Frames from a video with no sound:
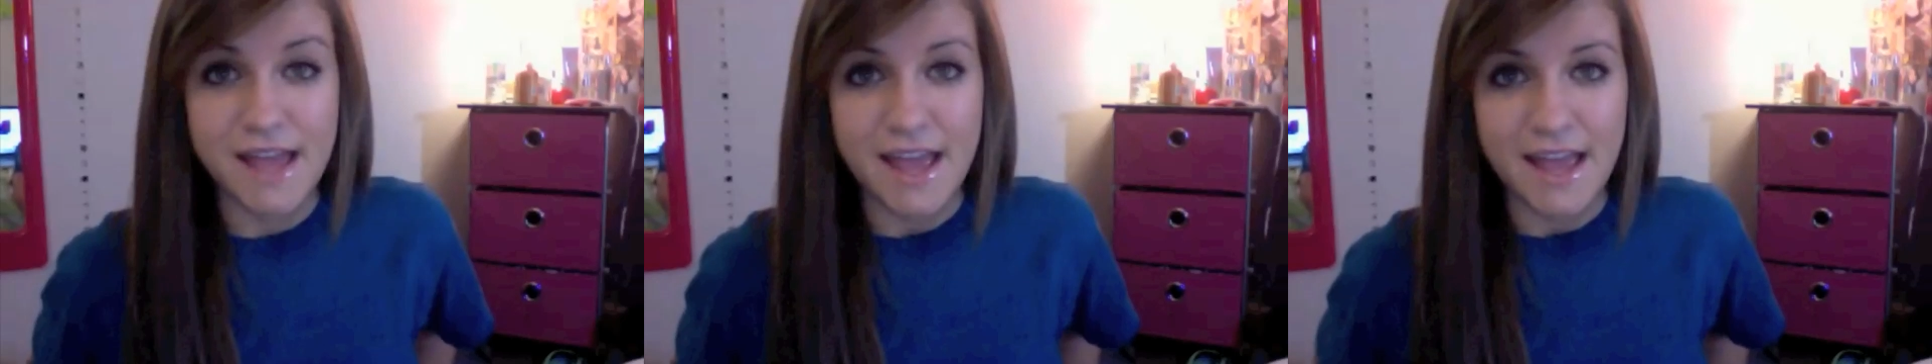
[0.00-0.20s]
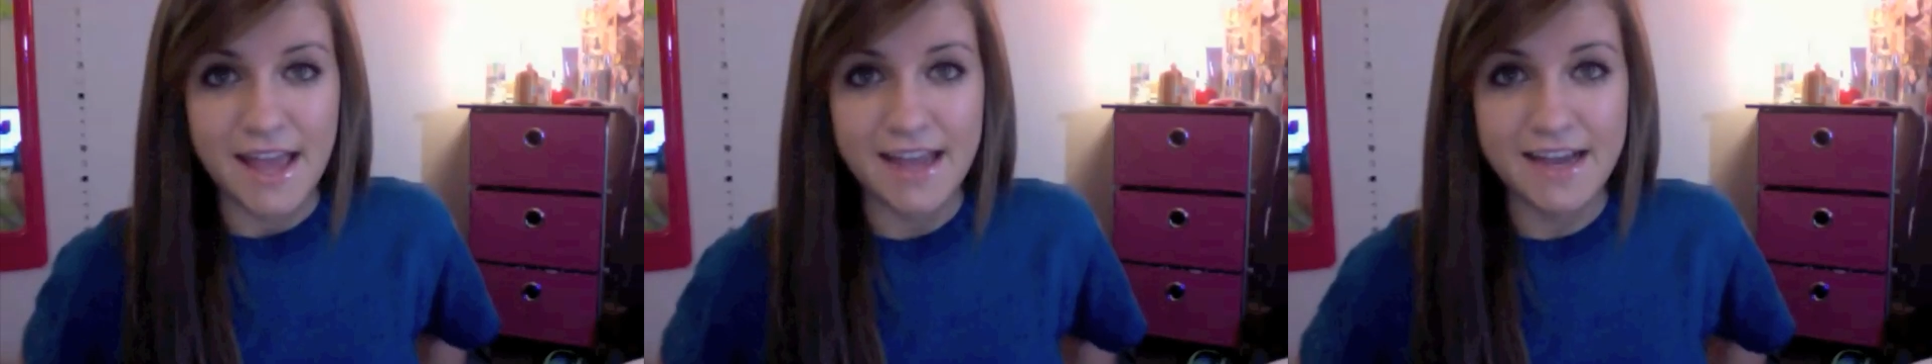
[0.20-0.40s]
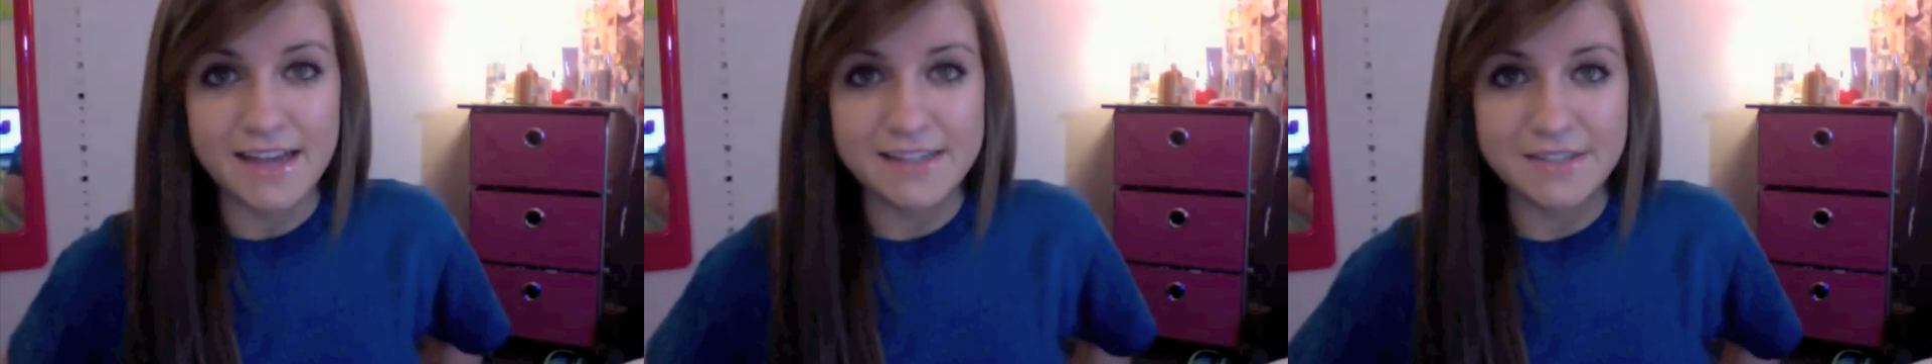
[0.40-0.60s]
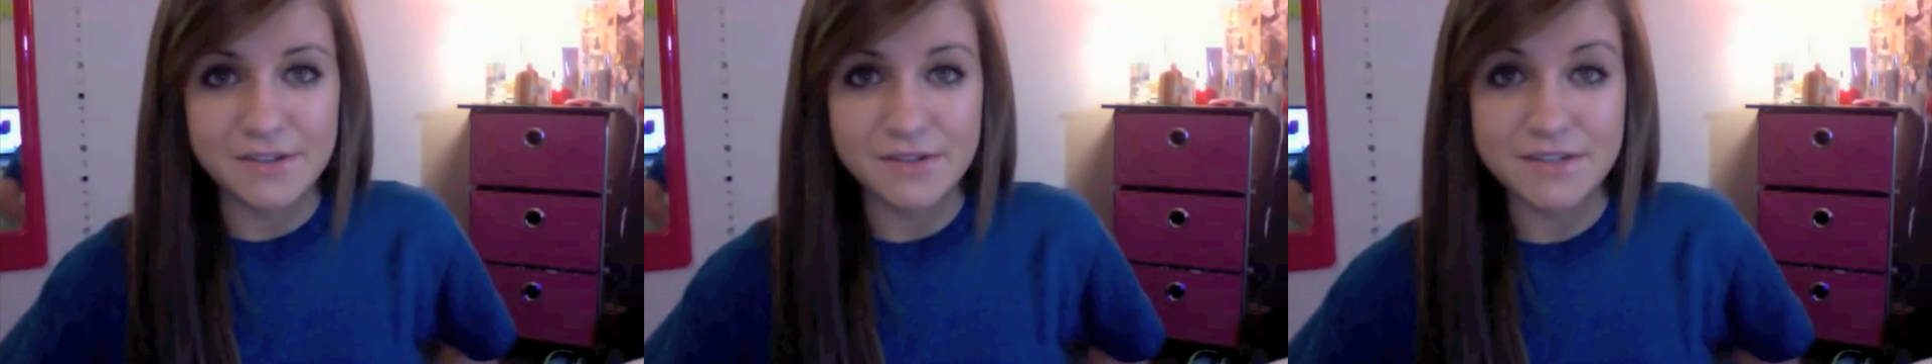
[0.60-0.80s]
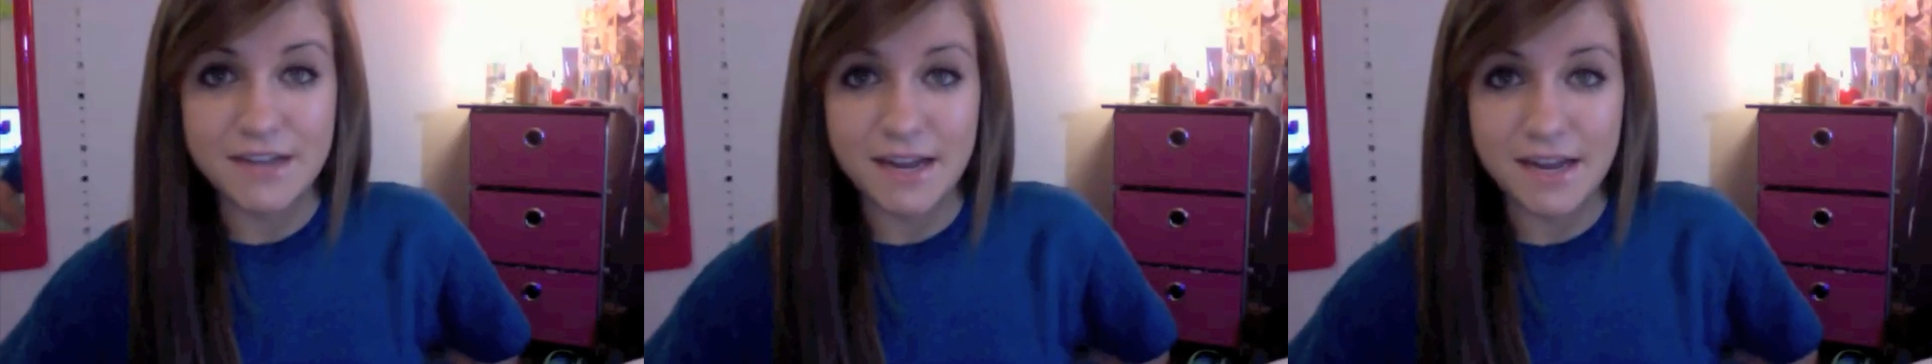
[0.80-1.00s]
Hey guys,
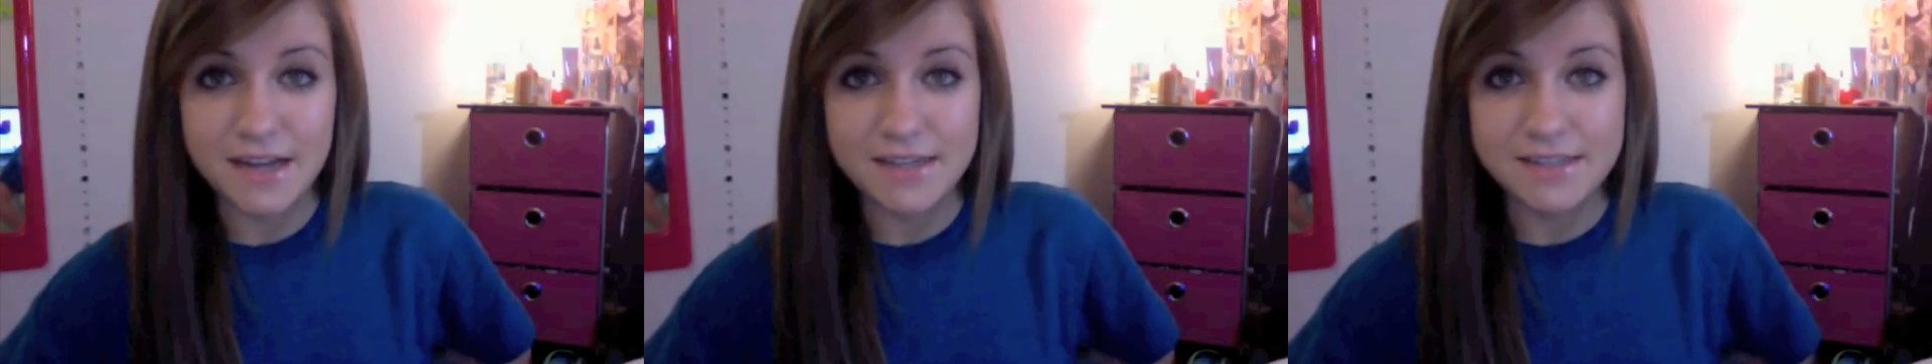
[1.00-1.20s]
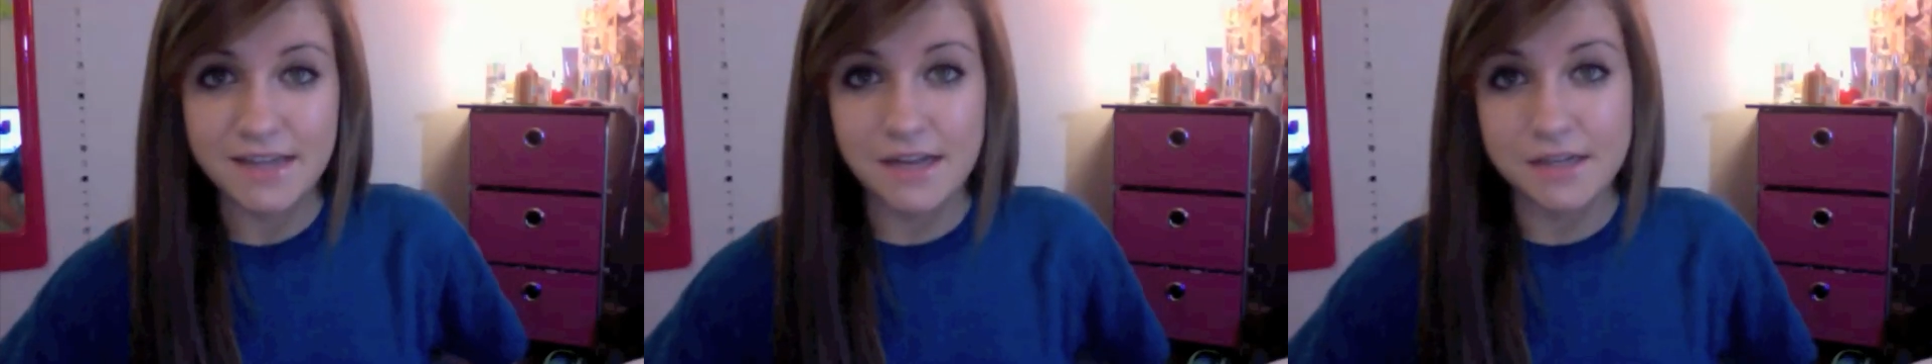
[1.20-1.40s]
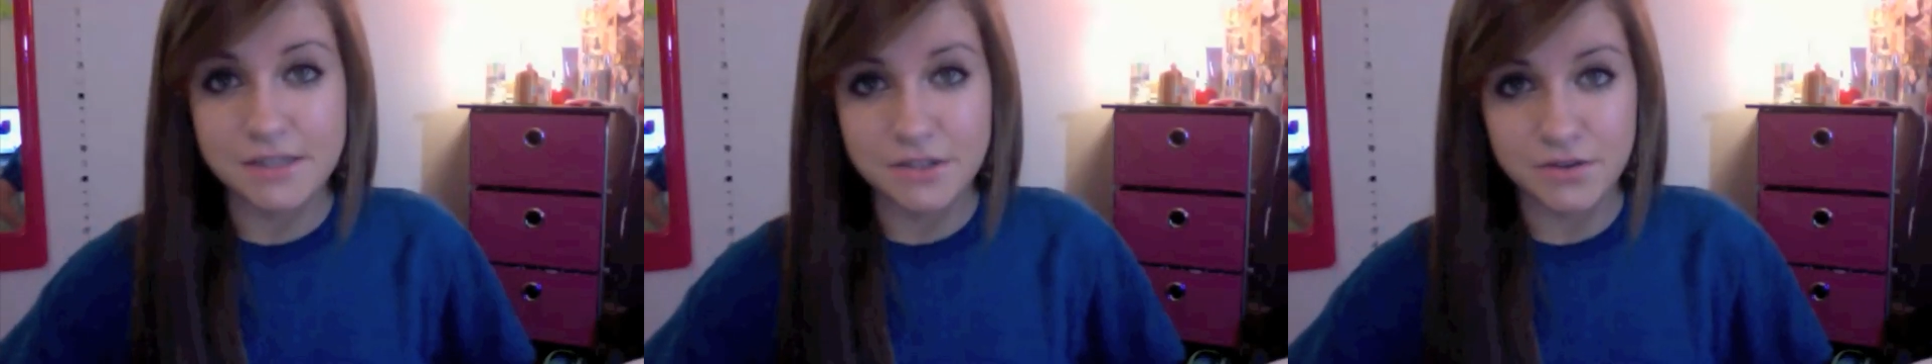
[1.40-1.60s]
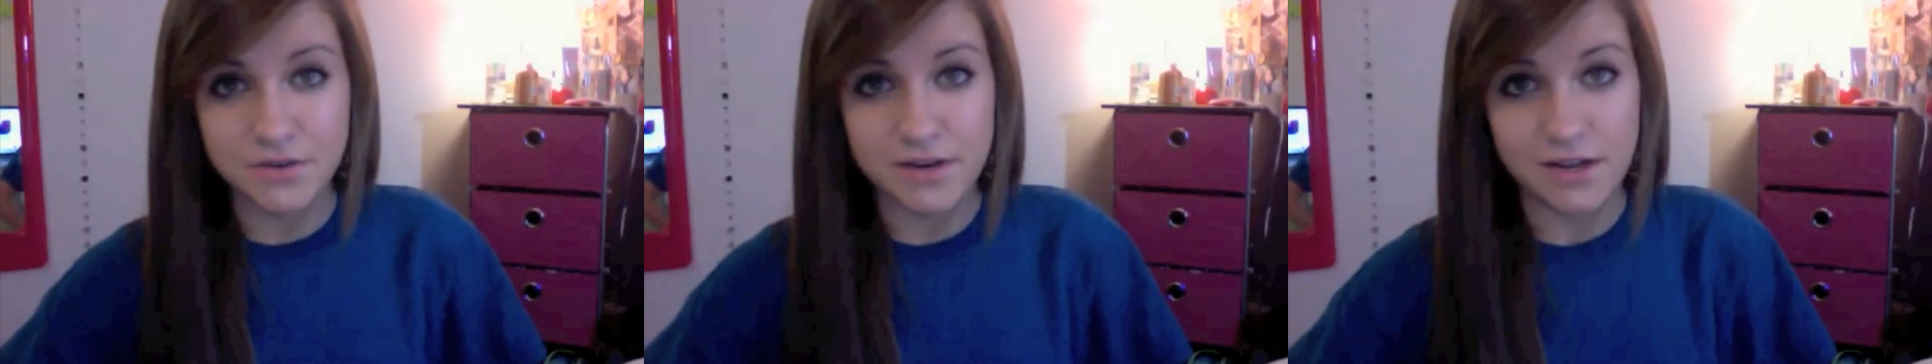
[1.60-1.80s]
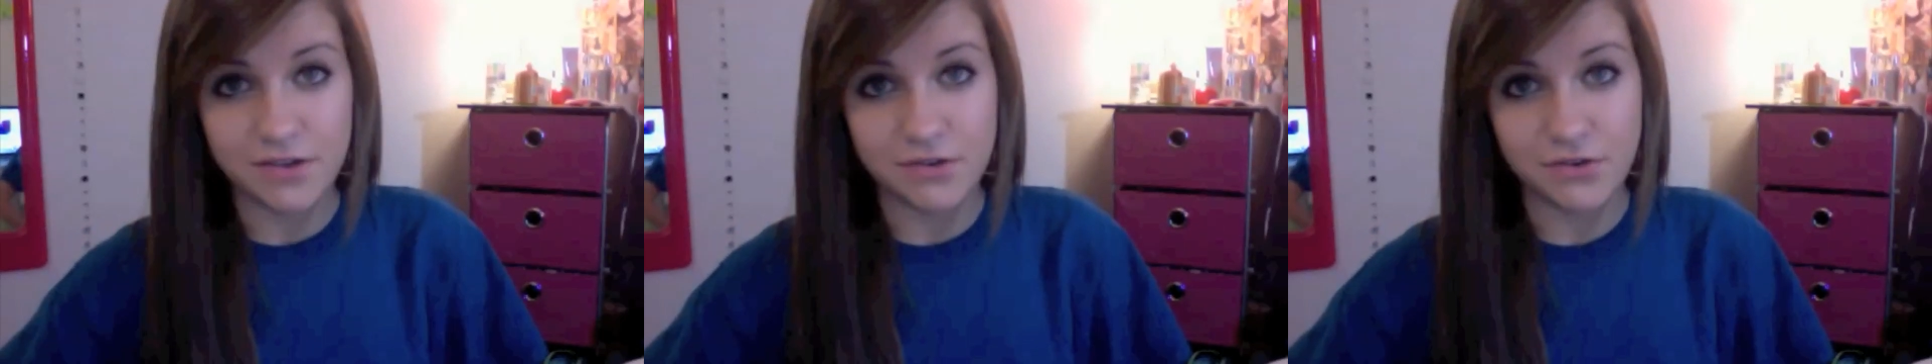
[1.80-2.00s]
so today I decided to do
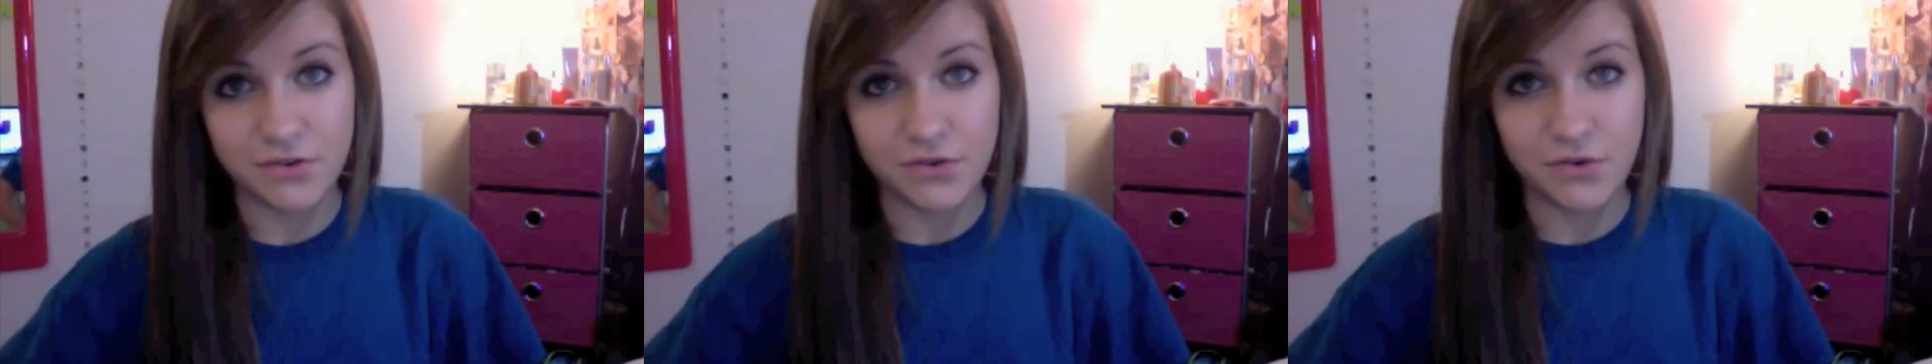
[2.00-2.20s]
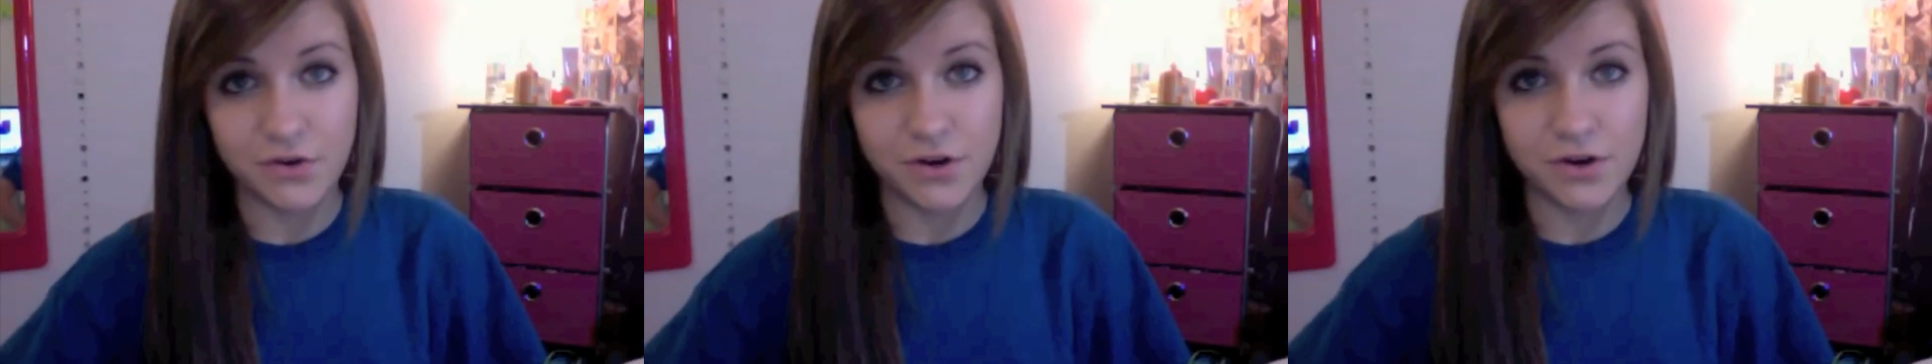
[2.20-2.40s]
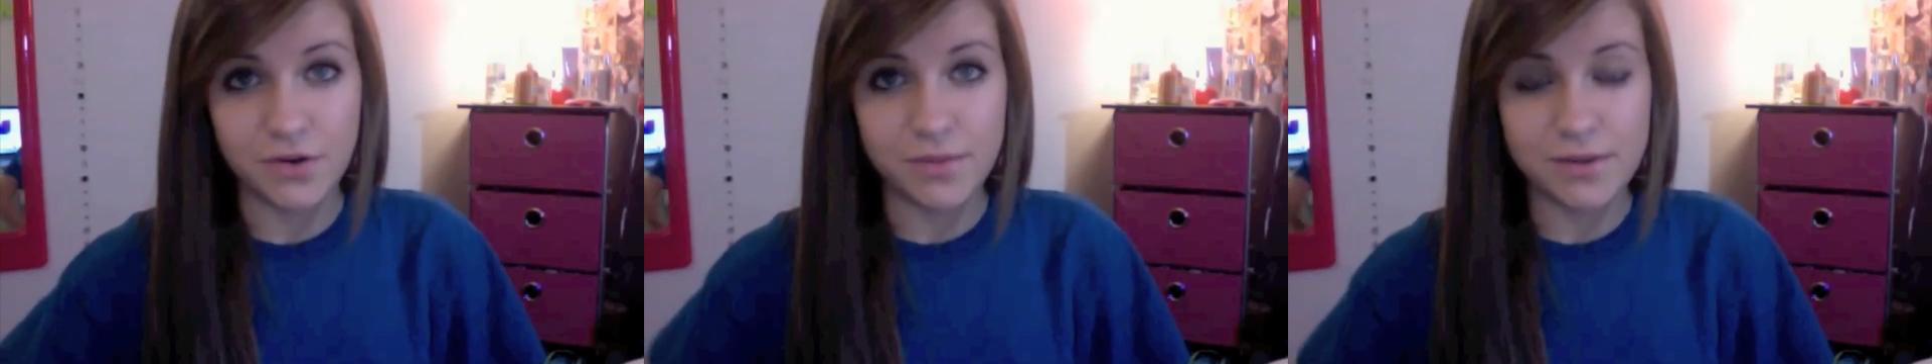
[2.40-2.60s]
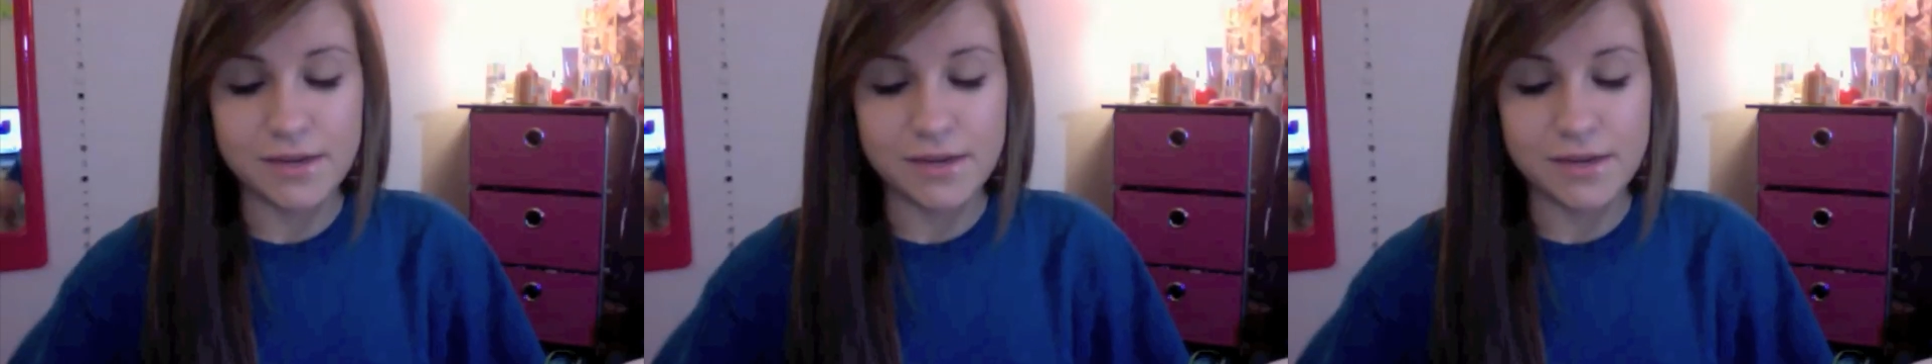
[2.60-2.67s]
a nail tutorial